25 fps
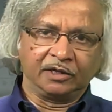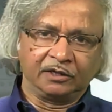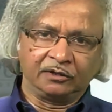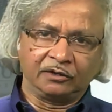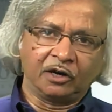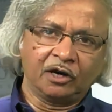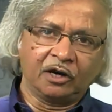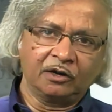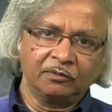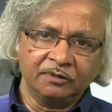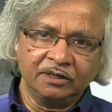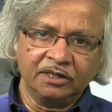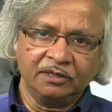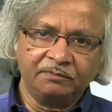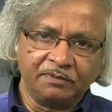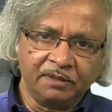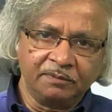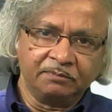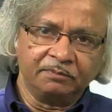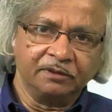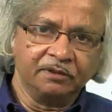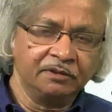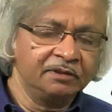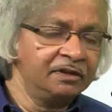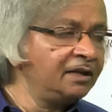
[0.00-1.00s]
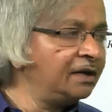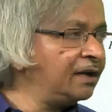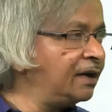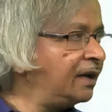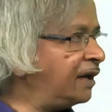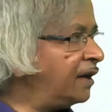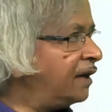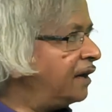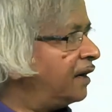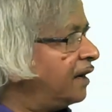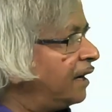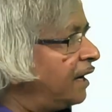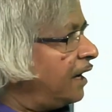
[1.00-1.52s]
And normally people
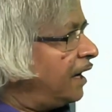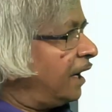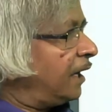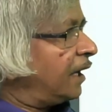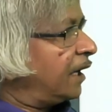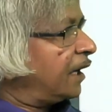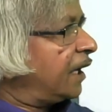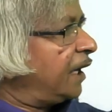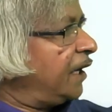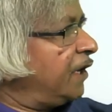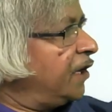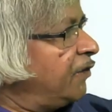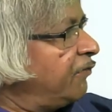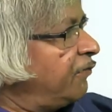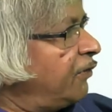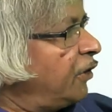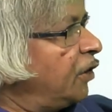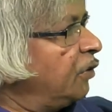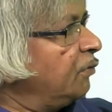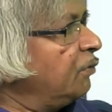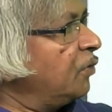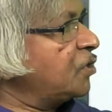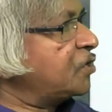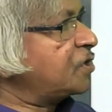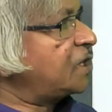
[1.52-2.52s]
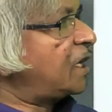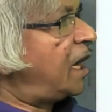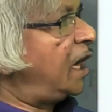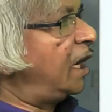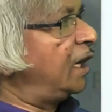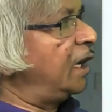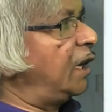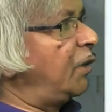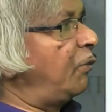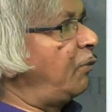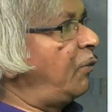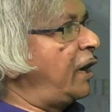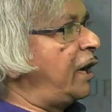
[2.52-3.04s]
are kind of almost
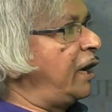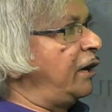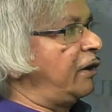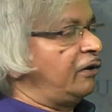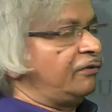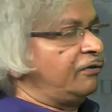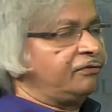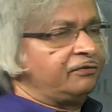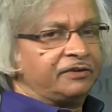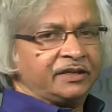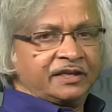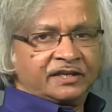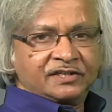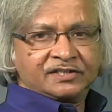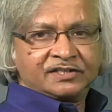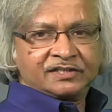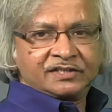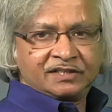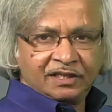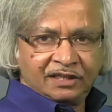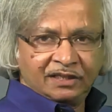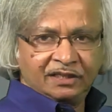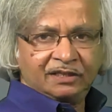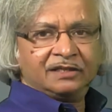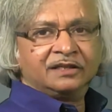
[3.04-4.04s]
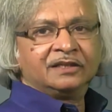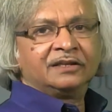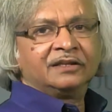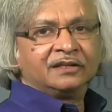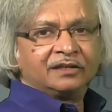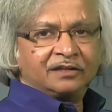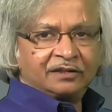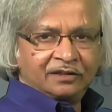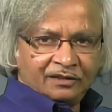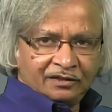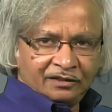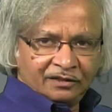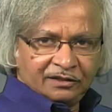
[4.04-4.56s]
unaware of this till
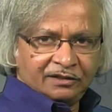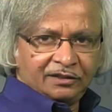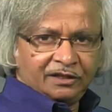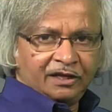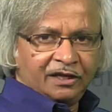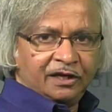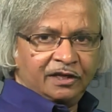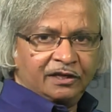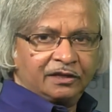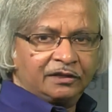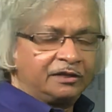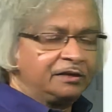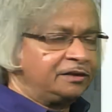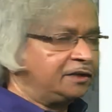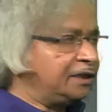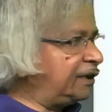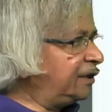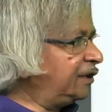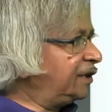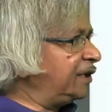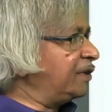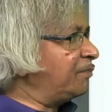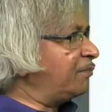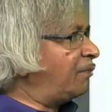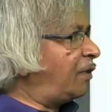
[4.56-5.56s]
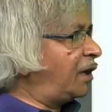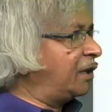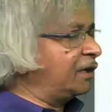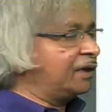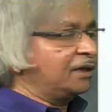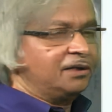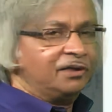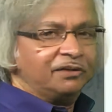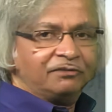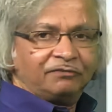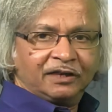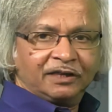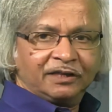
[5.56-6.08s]
the
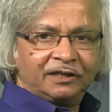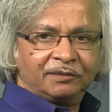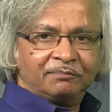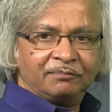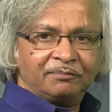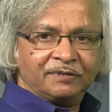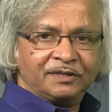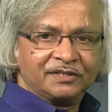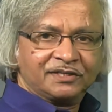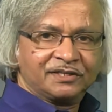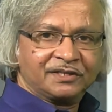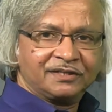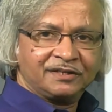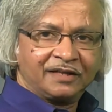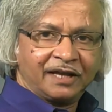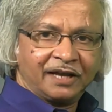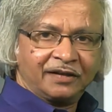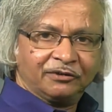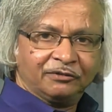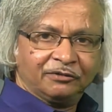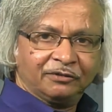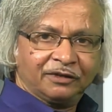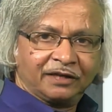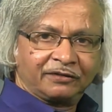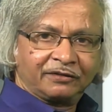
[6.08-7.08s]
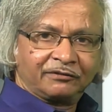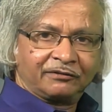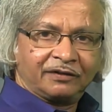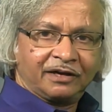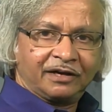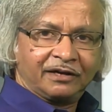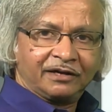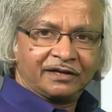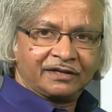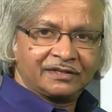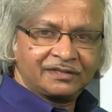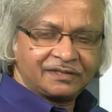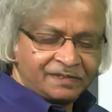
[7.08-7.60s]
modern developments in
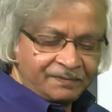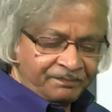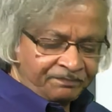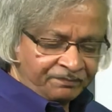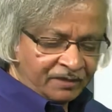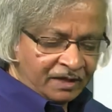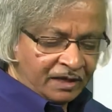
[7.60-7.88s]
nanoelectronics.